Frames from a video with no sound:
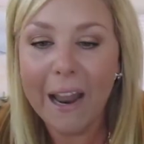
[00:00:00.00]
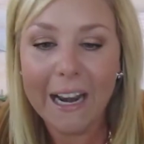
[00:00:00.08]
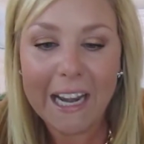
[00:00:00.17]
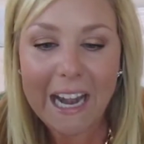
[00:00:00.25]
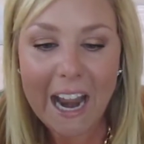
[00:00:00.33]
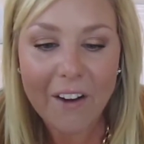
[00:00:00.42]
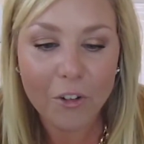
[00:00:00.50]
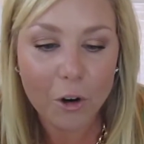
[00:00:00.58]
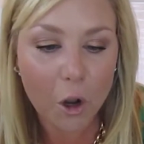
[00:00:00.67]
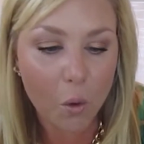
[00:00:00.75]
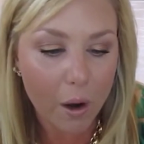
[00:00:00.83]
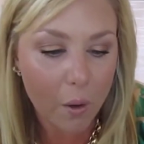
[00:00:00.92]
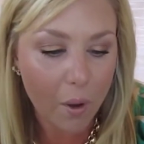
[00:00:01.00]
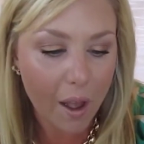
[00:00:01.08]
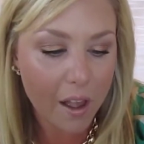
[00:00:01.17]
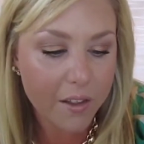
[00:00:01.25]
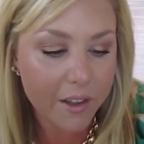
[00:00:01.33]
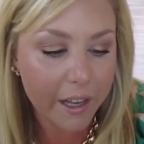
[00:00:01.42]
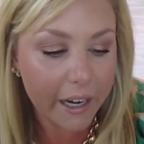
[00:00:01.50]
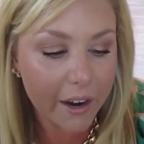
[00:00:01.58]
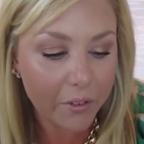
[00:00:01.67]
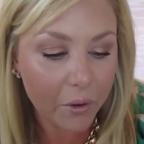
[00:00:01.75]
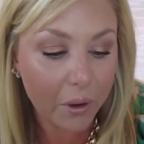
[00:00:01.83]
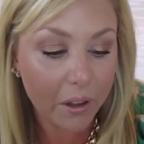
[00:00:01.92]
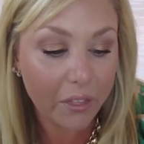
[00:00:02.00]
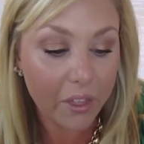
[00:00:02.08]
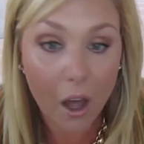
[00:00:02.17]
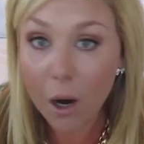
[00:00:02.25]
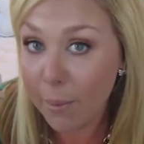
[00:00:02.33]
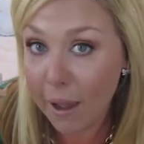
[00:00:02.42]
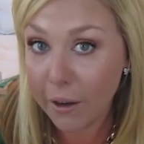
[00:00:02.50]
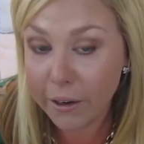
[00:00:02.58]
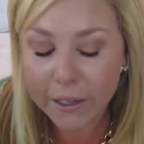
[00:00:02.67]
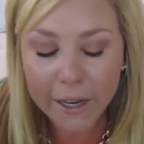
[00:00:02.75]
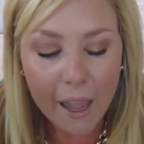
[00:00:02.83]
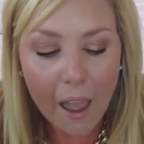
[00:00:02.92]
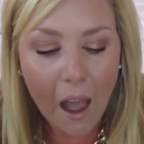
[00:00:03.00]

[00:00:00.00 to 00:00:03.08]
I never knew what it was and never really thought about it.